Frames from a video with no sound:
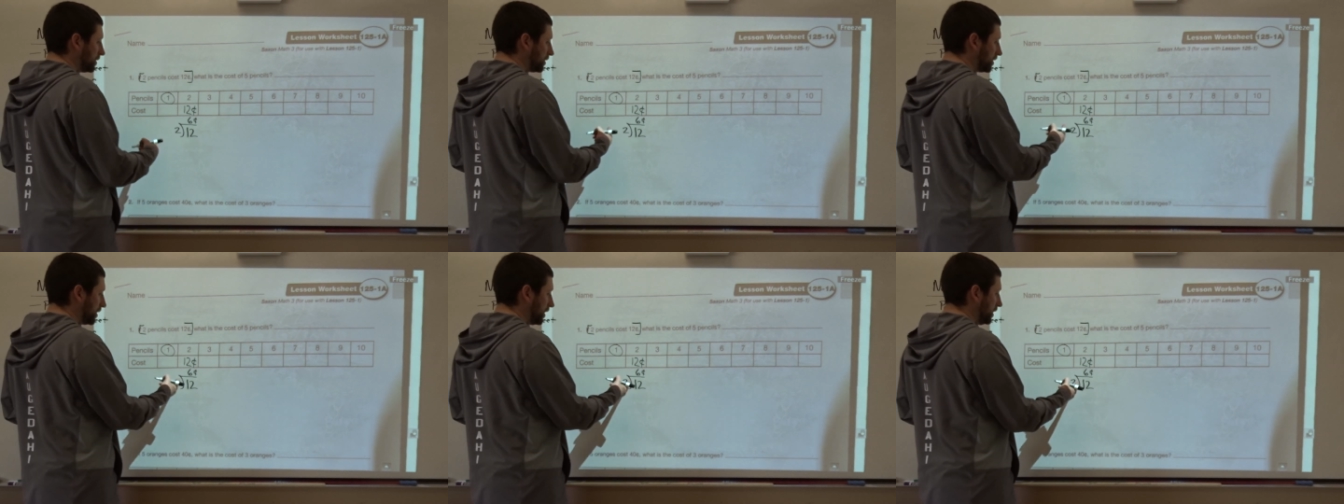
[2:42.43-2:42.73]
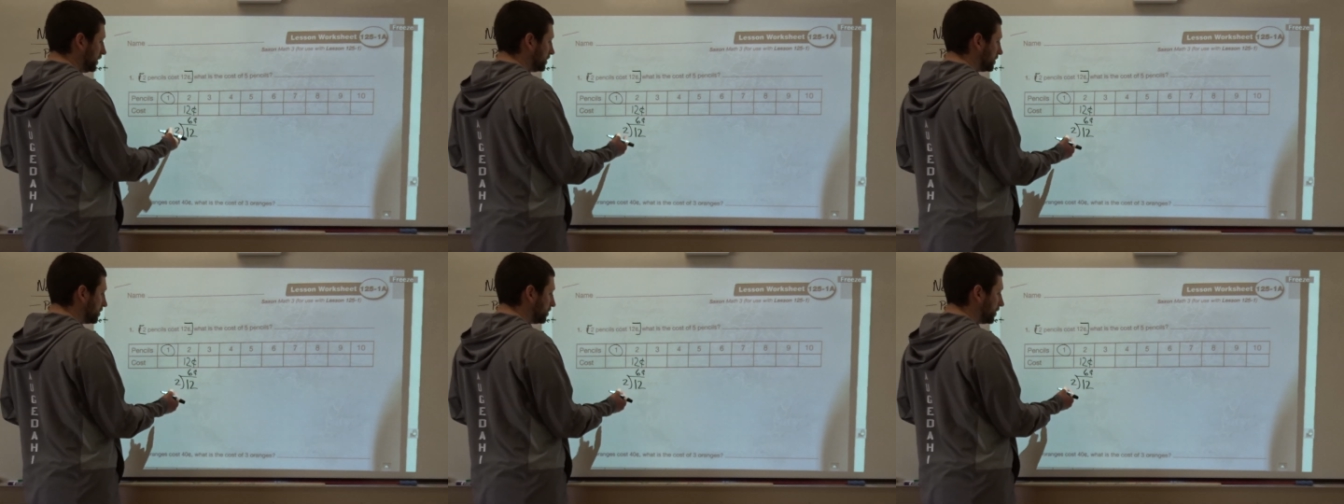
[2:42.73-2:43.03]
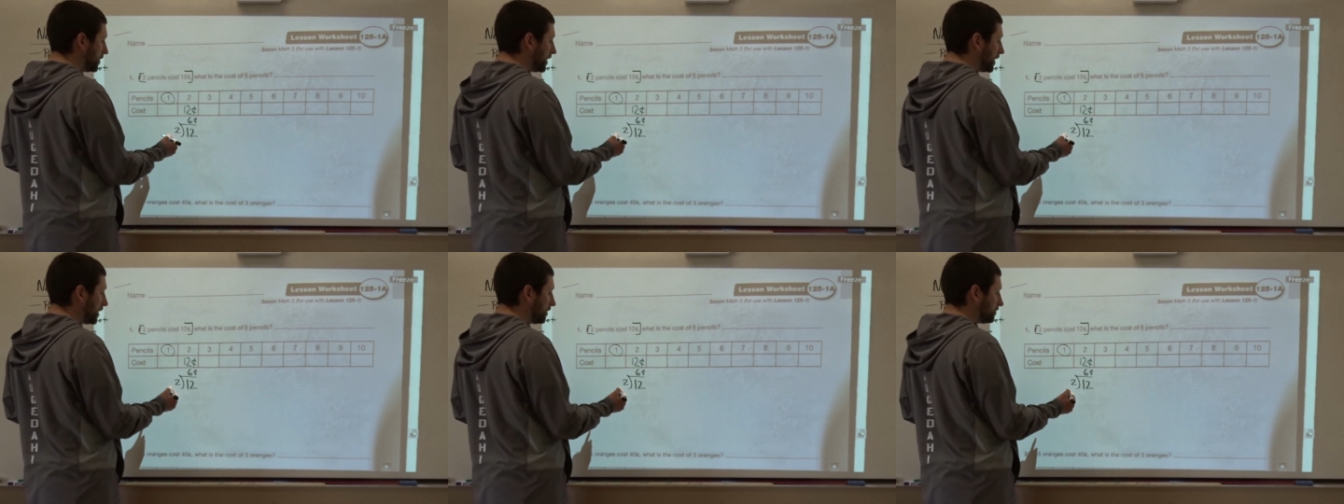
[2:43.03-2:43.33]
Okay, so
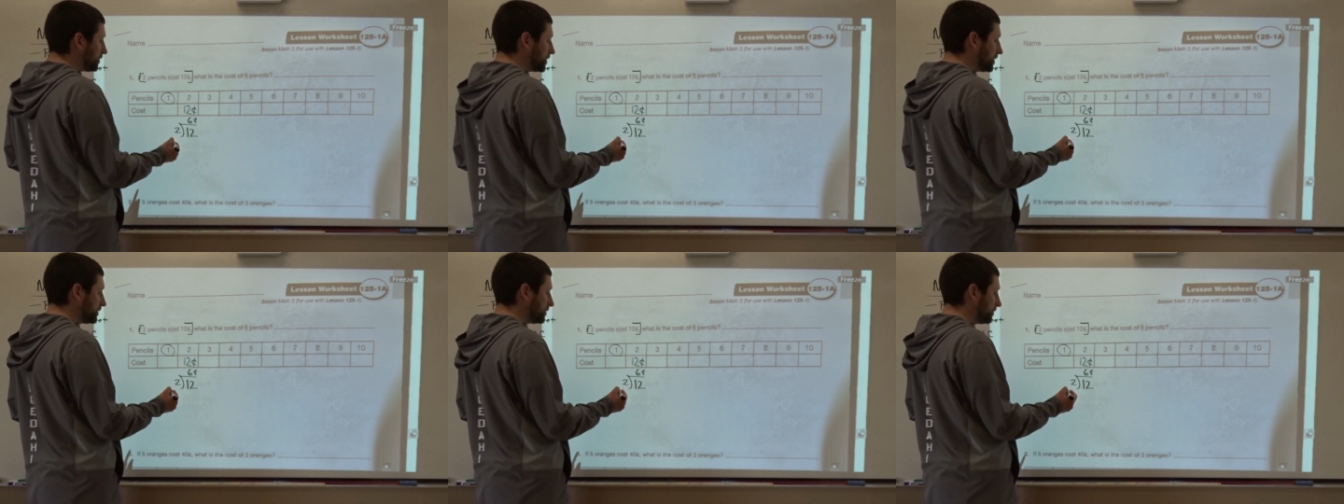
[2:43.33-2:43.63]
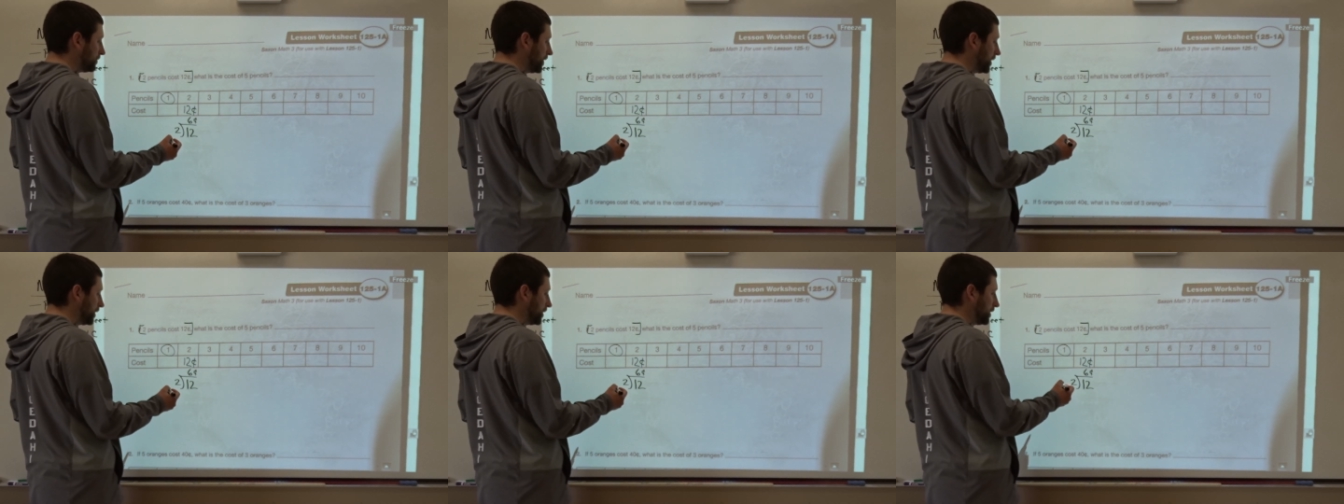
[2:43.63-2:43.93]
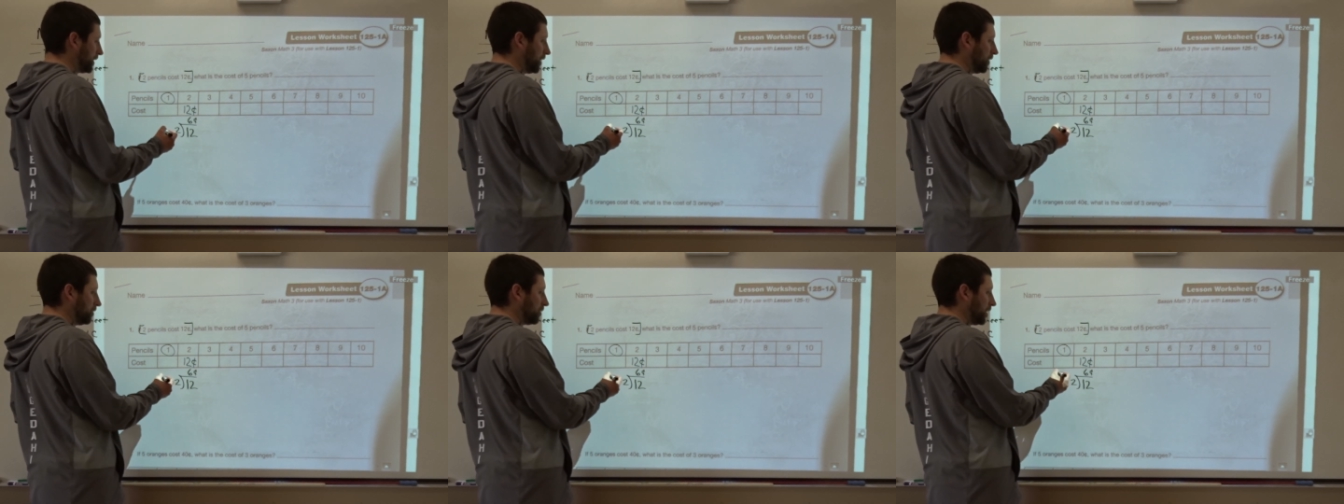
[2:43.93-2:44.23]
we have just
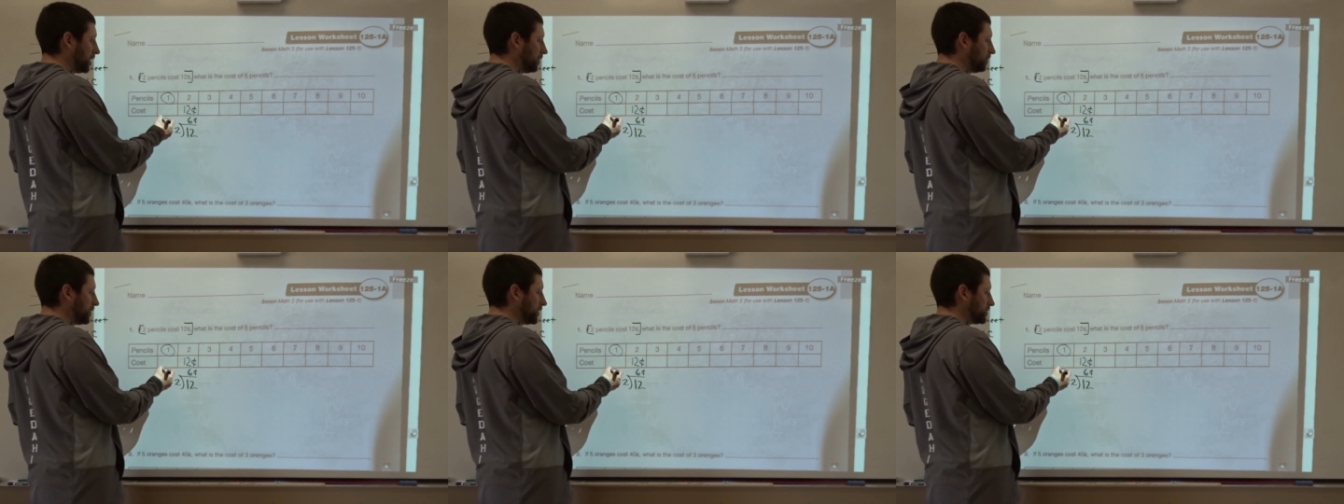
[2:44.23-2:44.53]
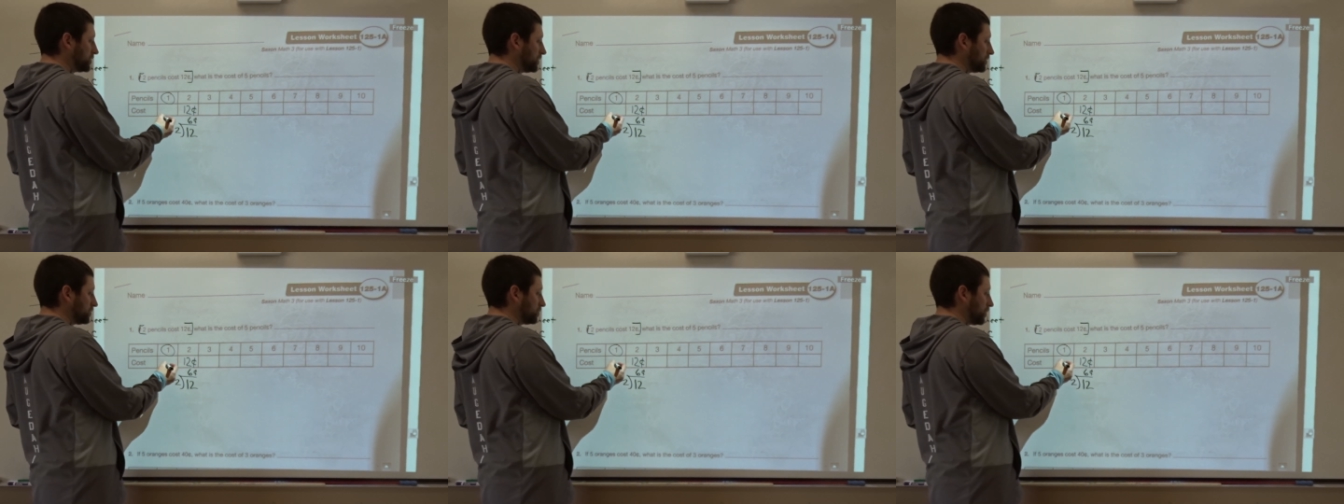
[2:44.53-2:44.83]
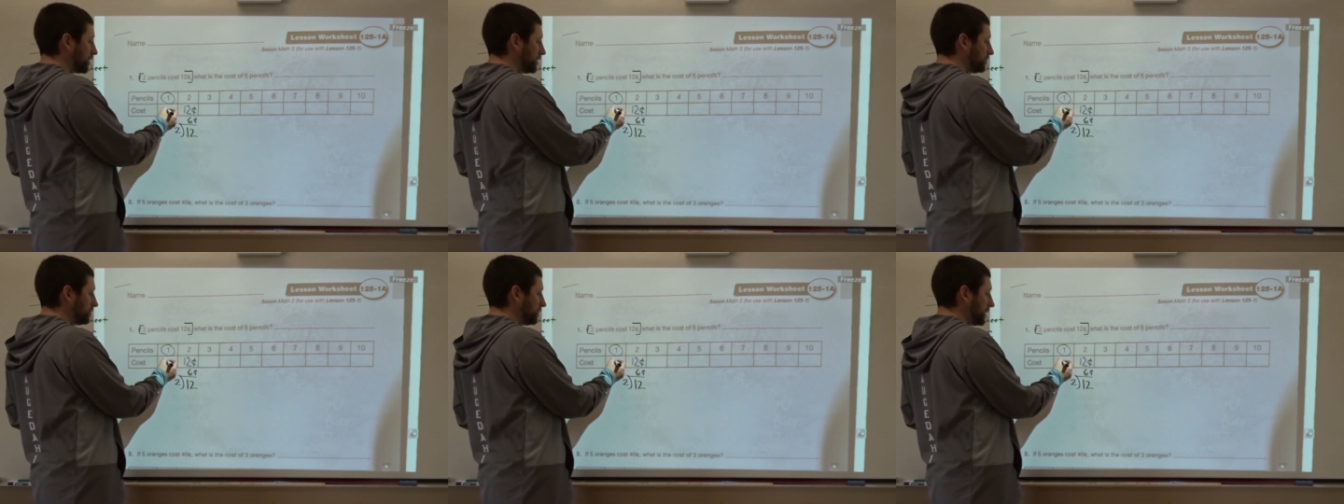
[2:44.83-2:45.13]
figured out how much does
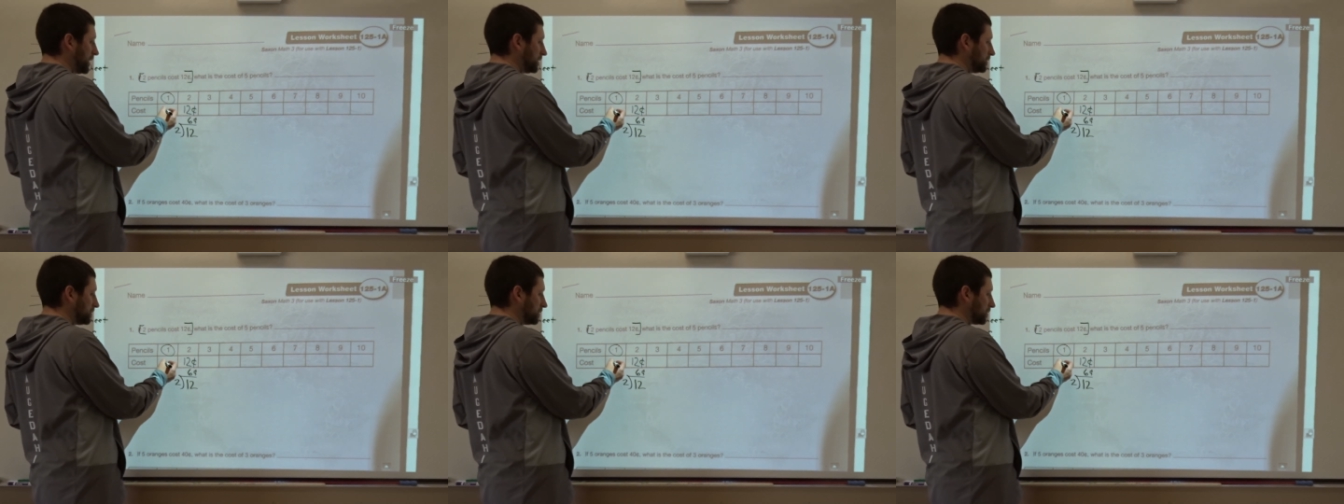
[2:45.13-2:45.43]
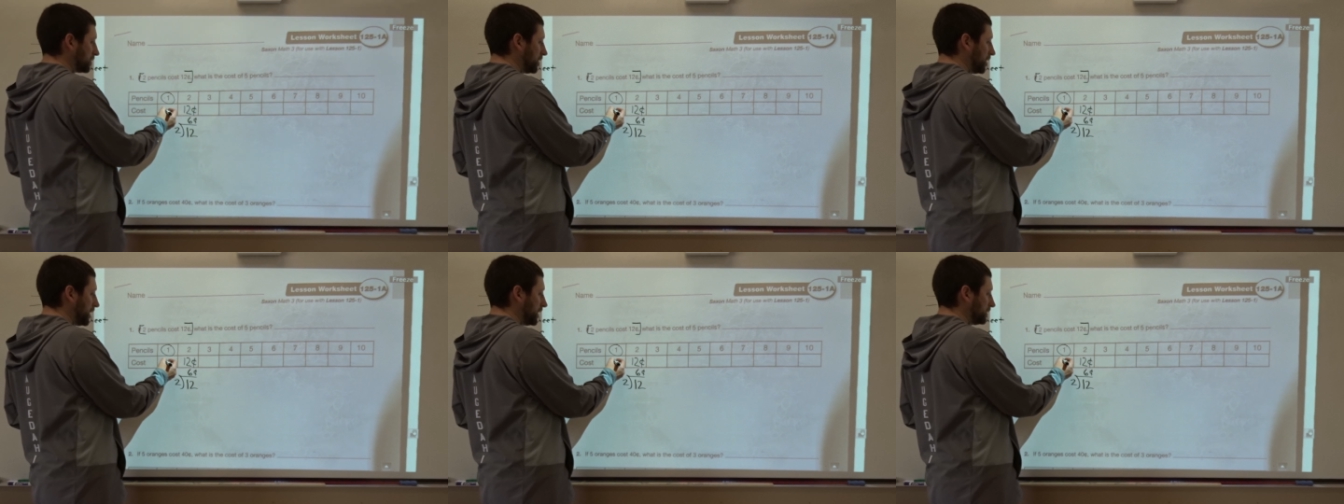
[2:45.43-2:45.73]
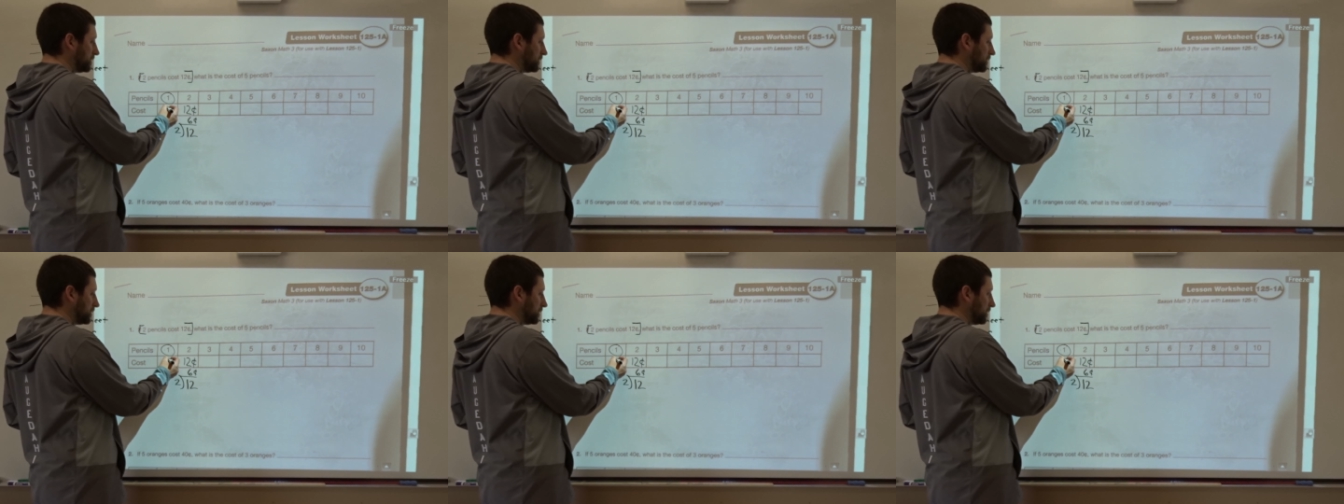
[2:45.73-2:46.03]
one pencil
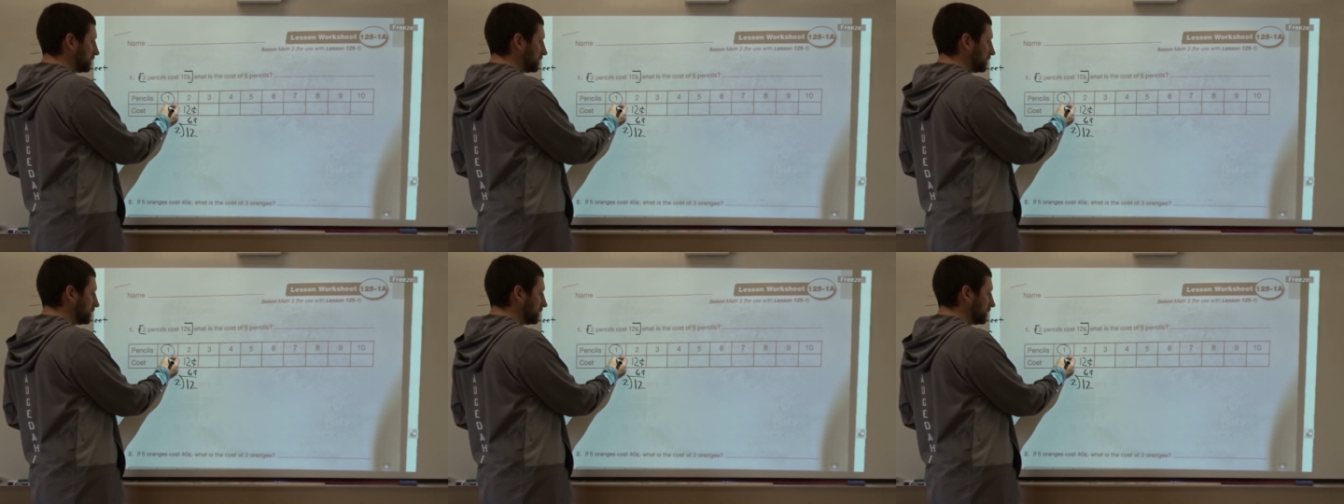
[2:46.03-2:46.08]
cost.